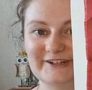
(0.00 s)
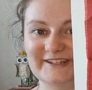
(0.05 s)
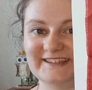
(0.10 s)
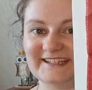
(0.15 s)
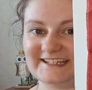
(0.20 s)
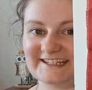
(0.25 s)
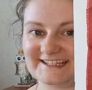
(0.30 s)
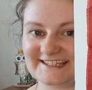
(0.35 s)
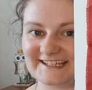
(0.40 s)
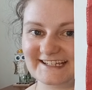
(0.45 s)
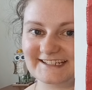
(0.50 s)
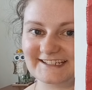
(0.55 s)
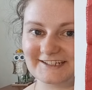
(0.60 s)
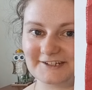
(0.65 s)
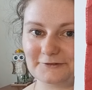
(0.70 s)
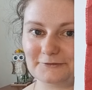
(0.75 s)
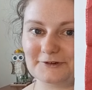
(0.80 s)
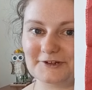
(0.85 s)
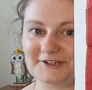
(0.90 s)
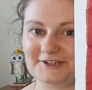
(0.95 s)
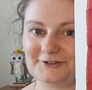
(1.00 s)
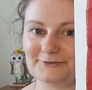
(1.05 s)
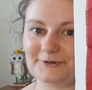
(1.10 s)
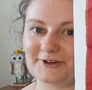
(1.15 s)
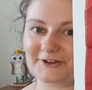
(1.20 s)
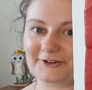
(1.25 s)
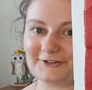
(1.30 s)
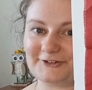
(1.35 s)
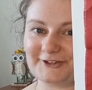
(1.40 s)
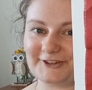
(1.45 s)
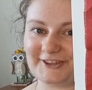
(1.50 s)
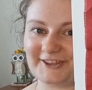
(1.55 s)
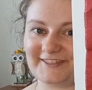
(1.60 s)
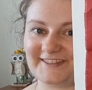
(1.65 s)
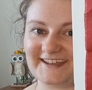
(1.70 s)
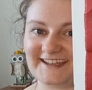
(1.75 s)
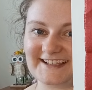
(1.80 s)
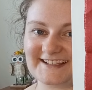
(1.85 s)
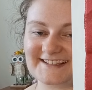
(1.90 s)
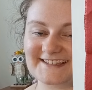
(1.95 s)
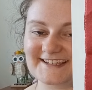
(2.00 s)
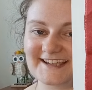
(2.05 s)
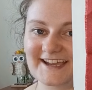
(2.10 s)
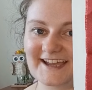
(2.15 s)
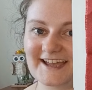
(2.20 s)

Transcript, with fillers: and then decided I wanted to work on other things.